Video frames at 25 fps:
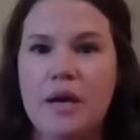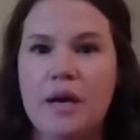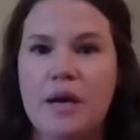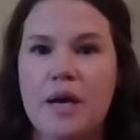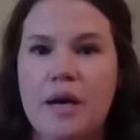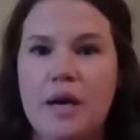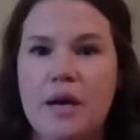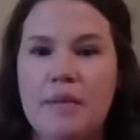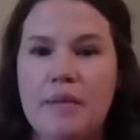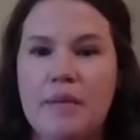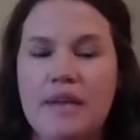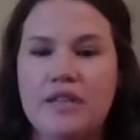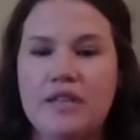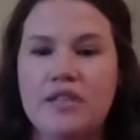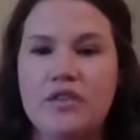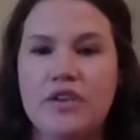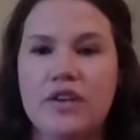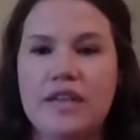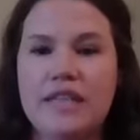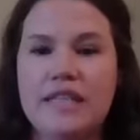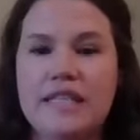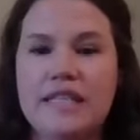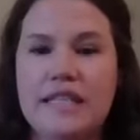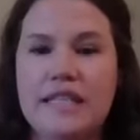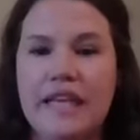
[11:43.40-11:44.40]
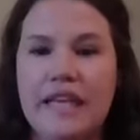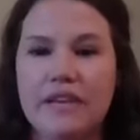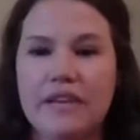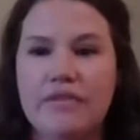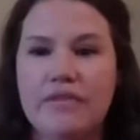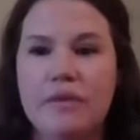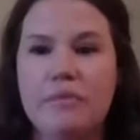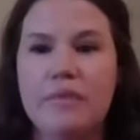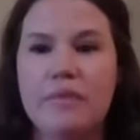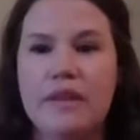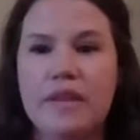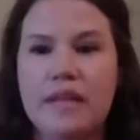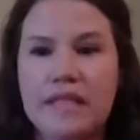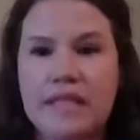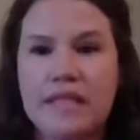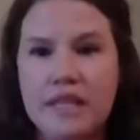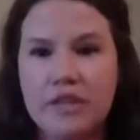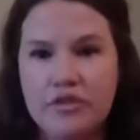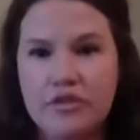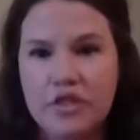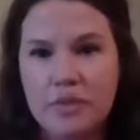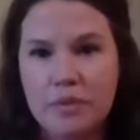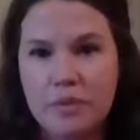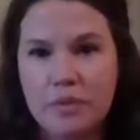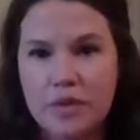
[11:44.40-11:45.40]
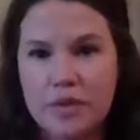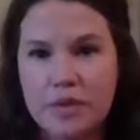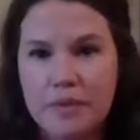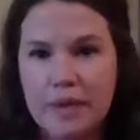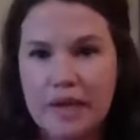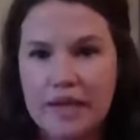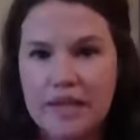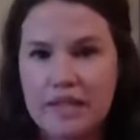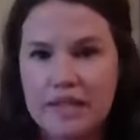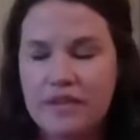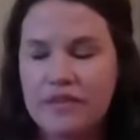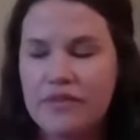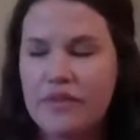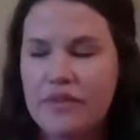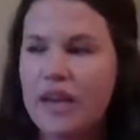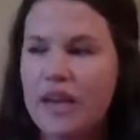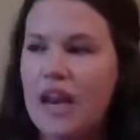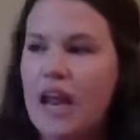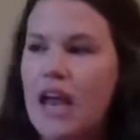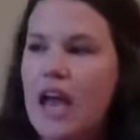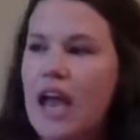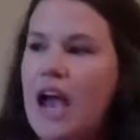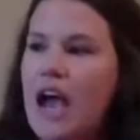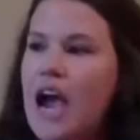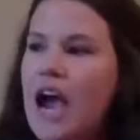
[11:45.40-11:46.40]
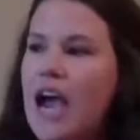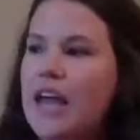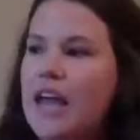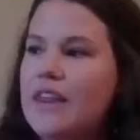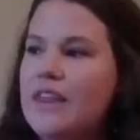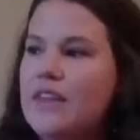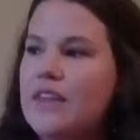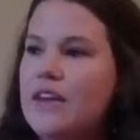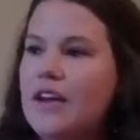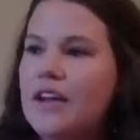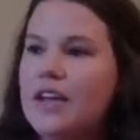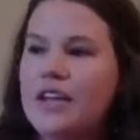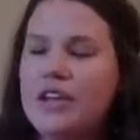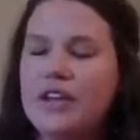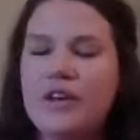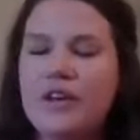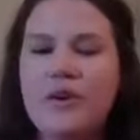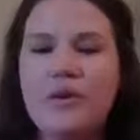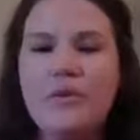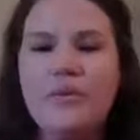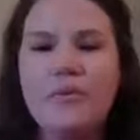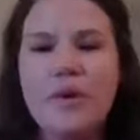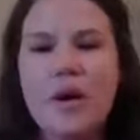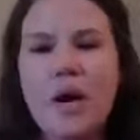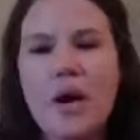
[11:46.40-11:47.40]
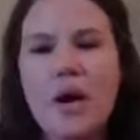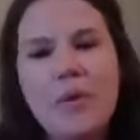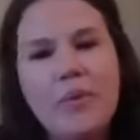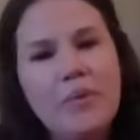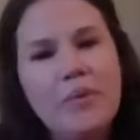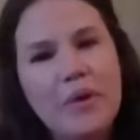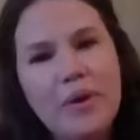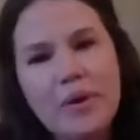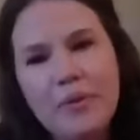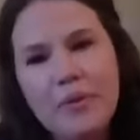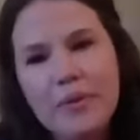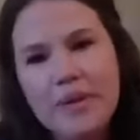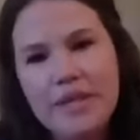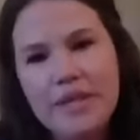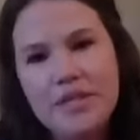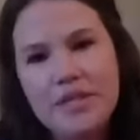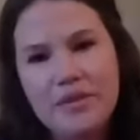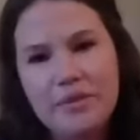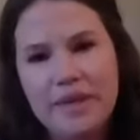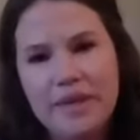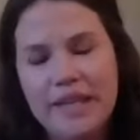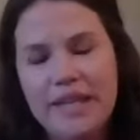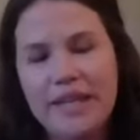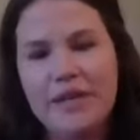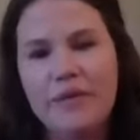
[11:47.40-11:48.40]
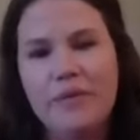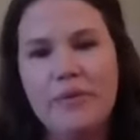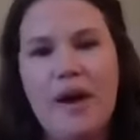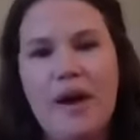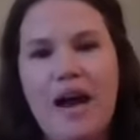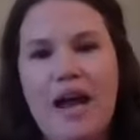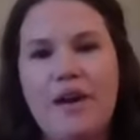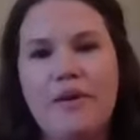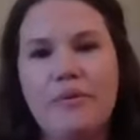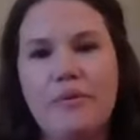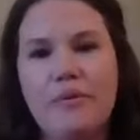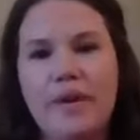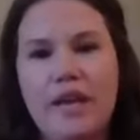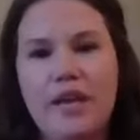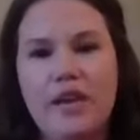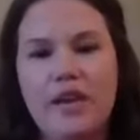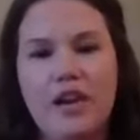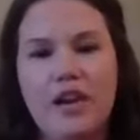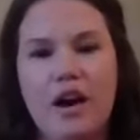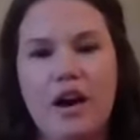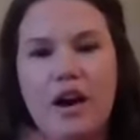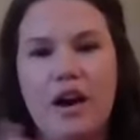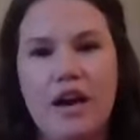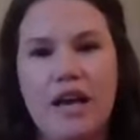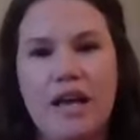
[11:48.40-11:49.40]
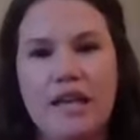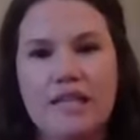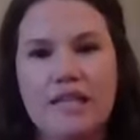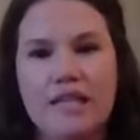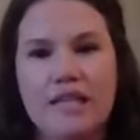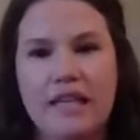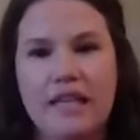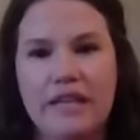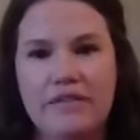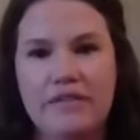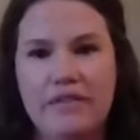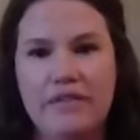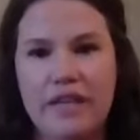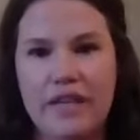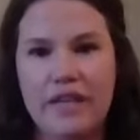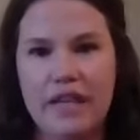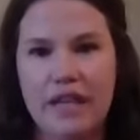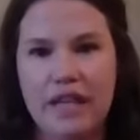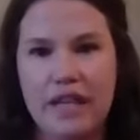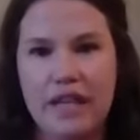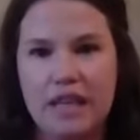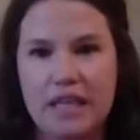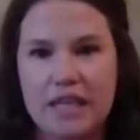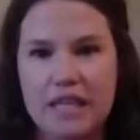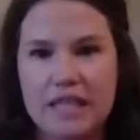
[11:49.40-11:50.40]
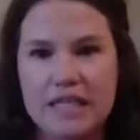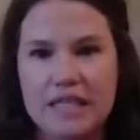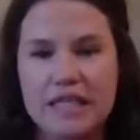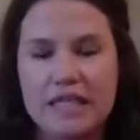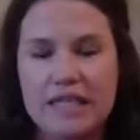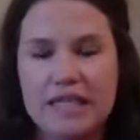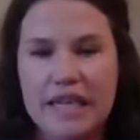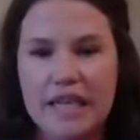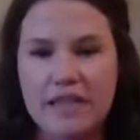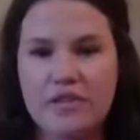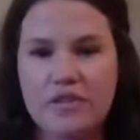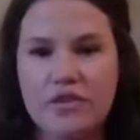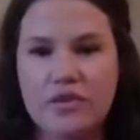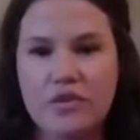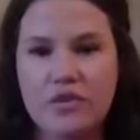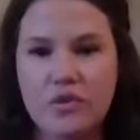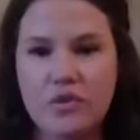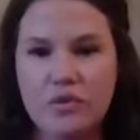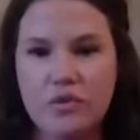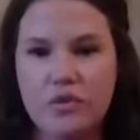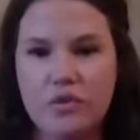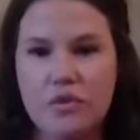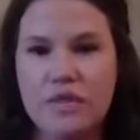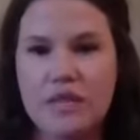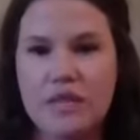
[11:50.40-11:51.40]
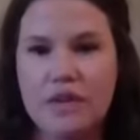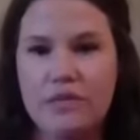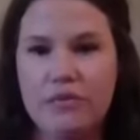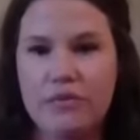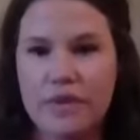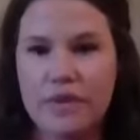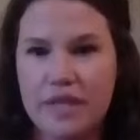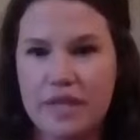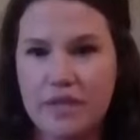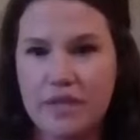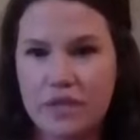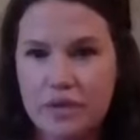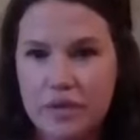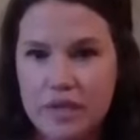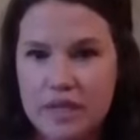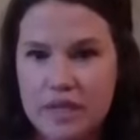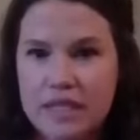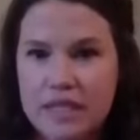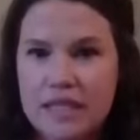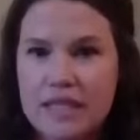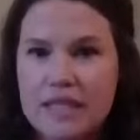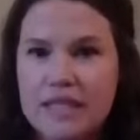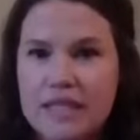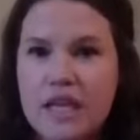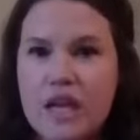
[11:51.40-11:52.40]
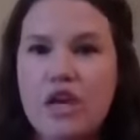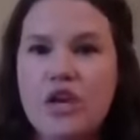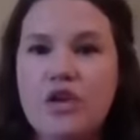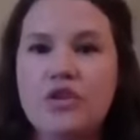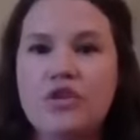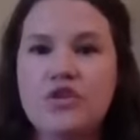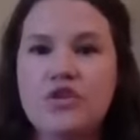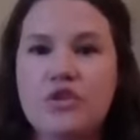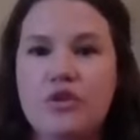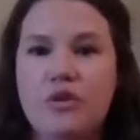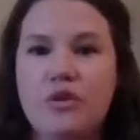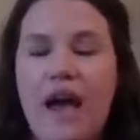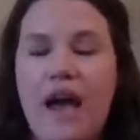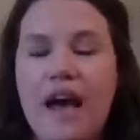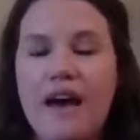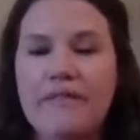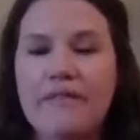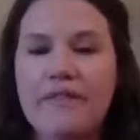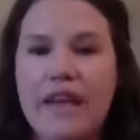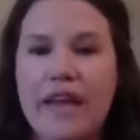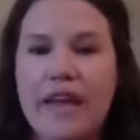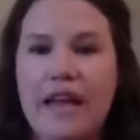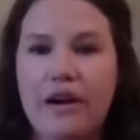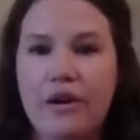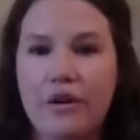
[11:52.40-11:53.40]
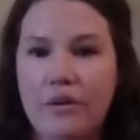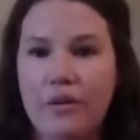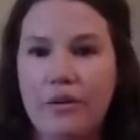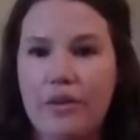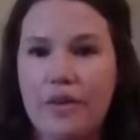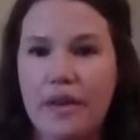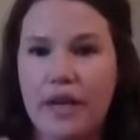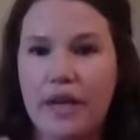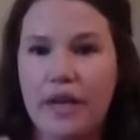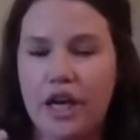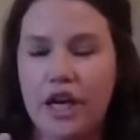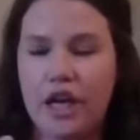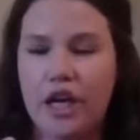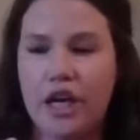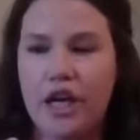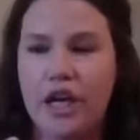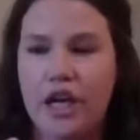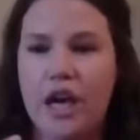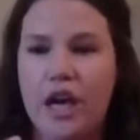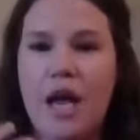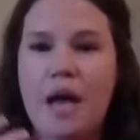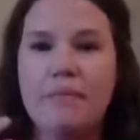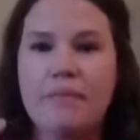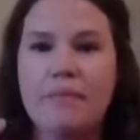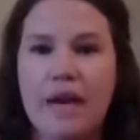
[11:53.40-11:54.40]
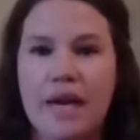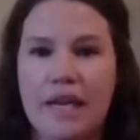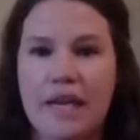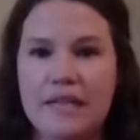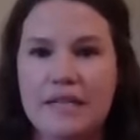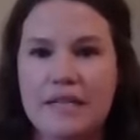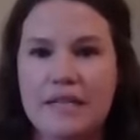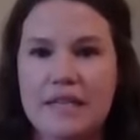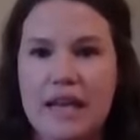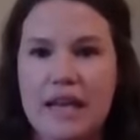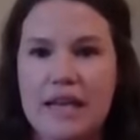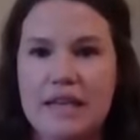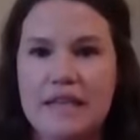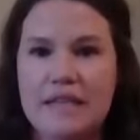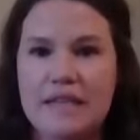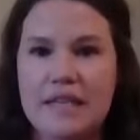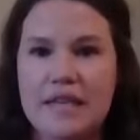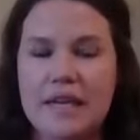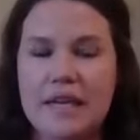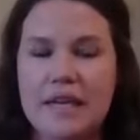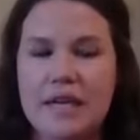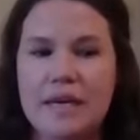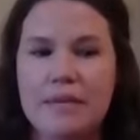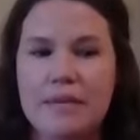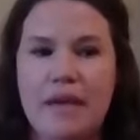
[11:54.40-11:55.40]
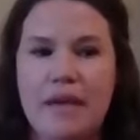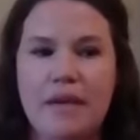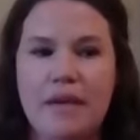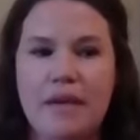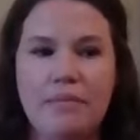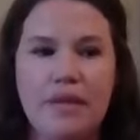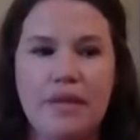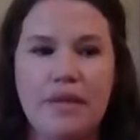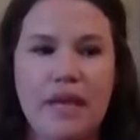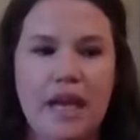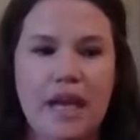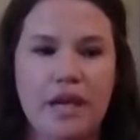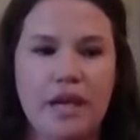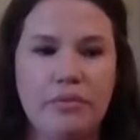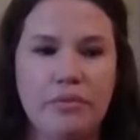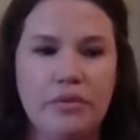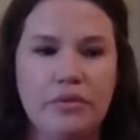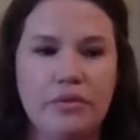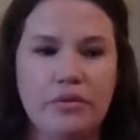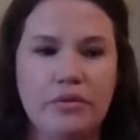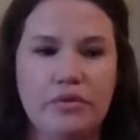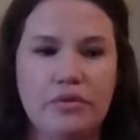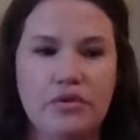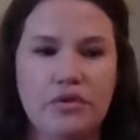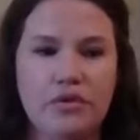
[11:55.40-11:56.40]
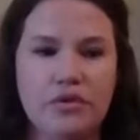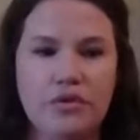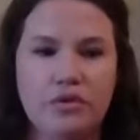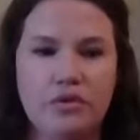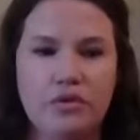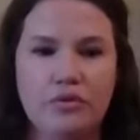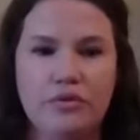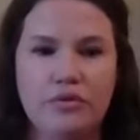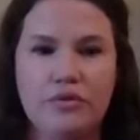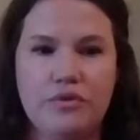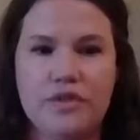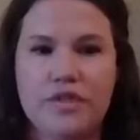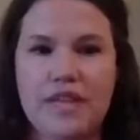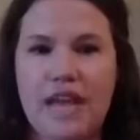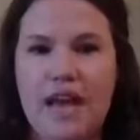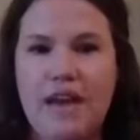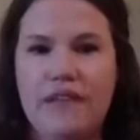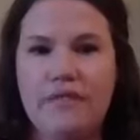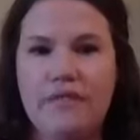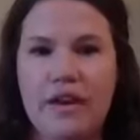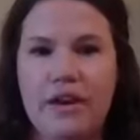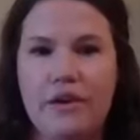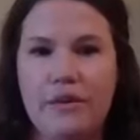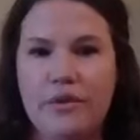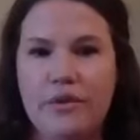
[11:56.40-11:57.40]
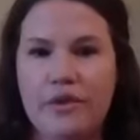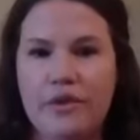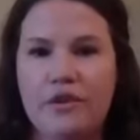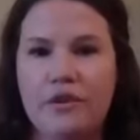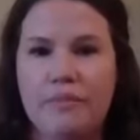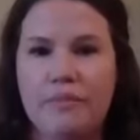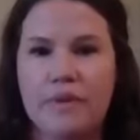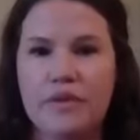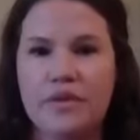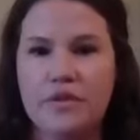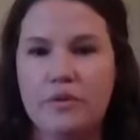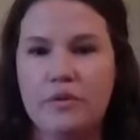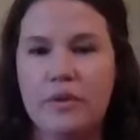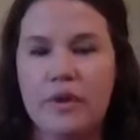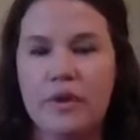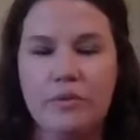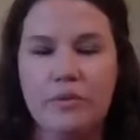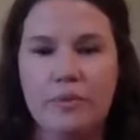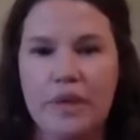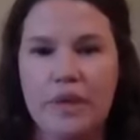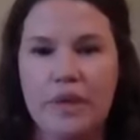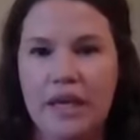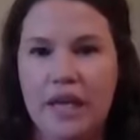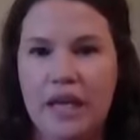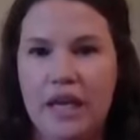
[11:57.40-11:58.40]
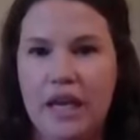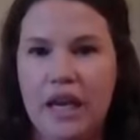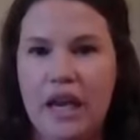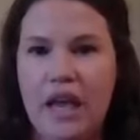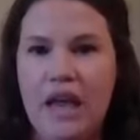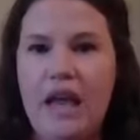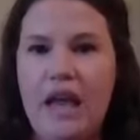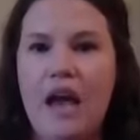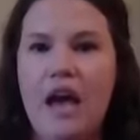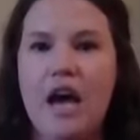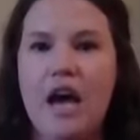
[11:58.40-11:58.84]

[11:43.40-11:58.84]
and started seeing it from the teacher's perspective. And I thought, you know, what are we doing here? Why are we not giving these dancers tools and resources to have a healthier mindset and be able to just have healthier mental well-being